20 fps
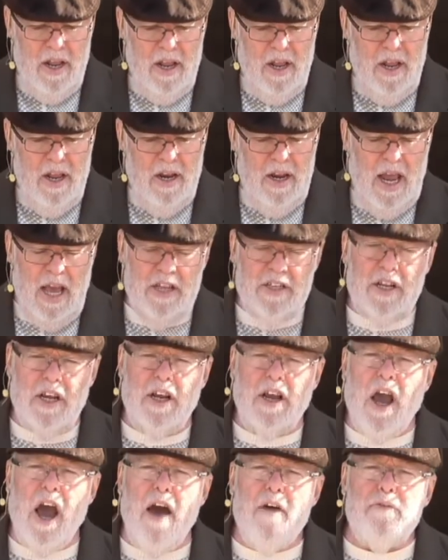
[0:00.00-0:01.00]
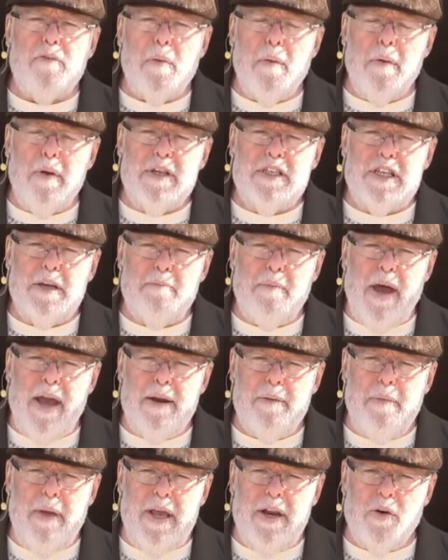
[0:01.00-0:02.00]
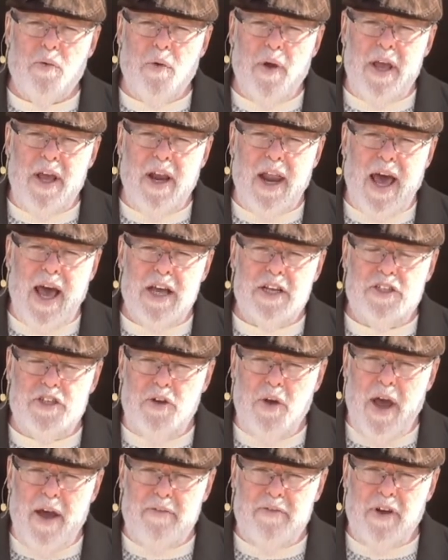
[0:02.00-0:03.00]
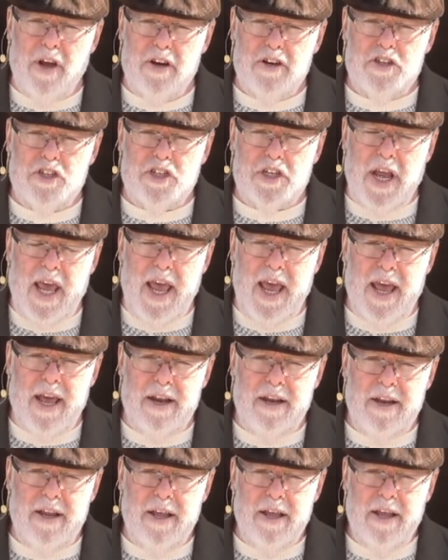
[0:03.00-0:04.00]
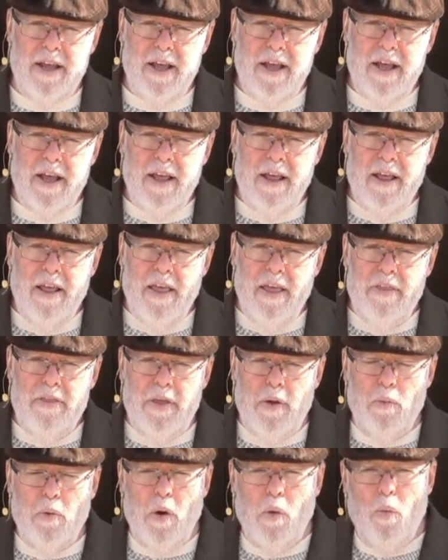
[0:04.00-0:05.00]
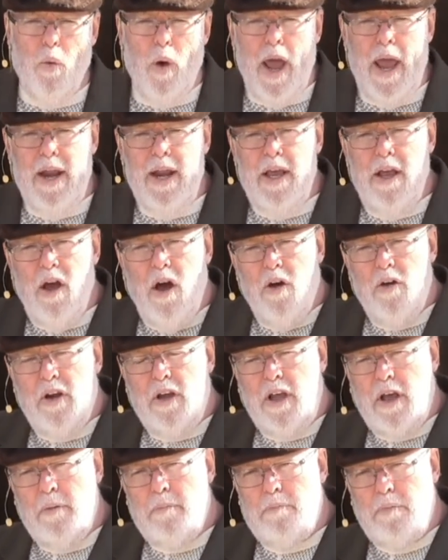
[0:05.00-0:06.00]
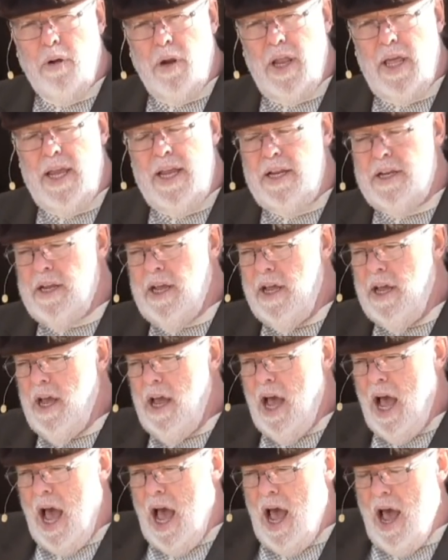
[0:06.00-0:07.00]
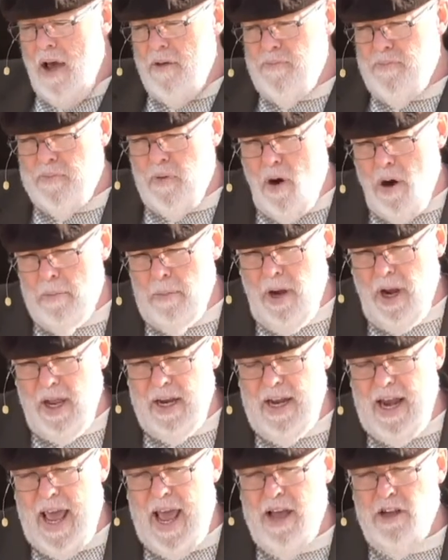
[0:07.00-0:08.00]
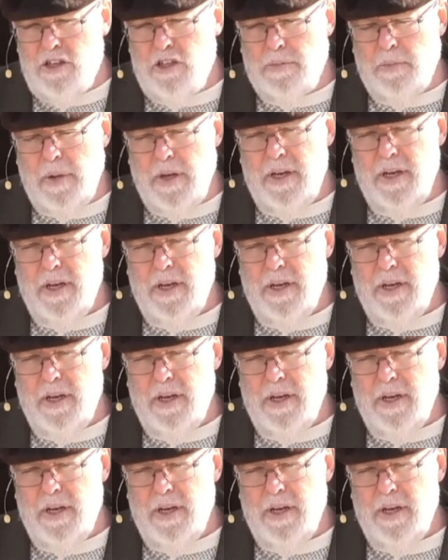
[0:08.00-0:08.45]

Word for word: Now, as uncomfortable as it may be to realize, you have to understand that we're waiting on a complete formal announcement